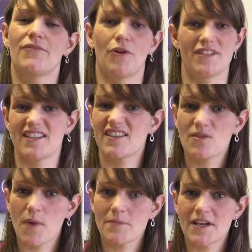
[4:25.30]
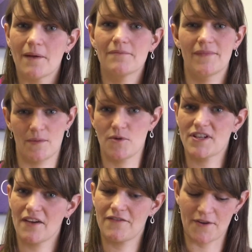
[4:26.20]
contact us on web chat and
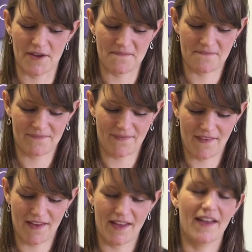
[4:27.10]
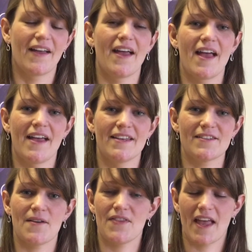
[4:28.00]
we'll check for you.
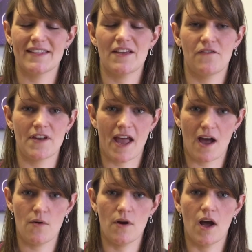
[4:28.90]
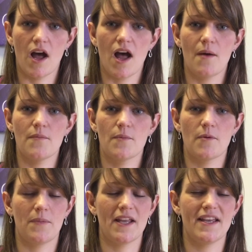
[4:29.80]
So that's it for now,
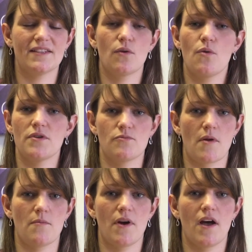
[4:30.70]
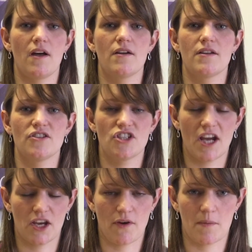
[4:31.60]
but please always remember,
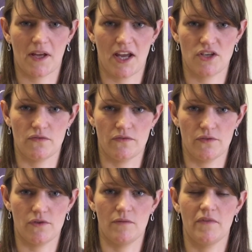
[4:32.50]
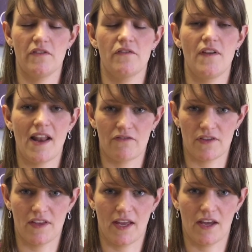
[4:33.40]
check your application form, fill
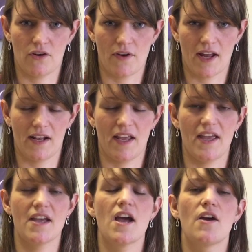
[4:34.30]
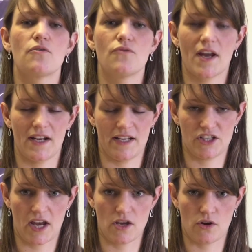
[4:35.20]
everything in correctly, regularly
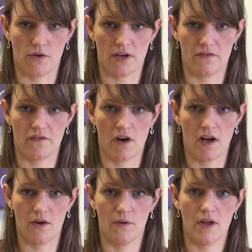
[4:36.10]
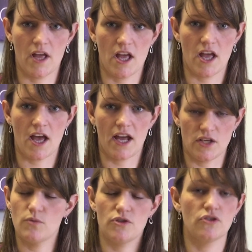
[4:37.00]
check your credit file,
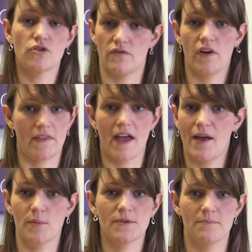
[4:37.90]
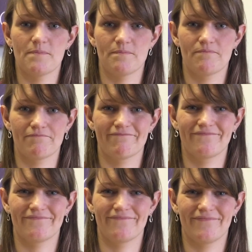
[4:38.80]
and you should find that helps.
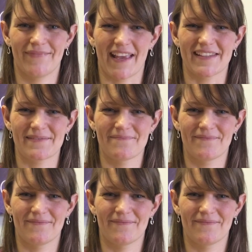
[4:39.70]
Thanks.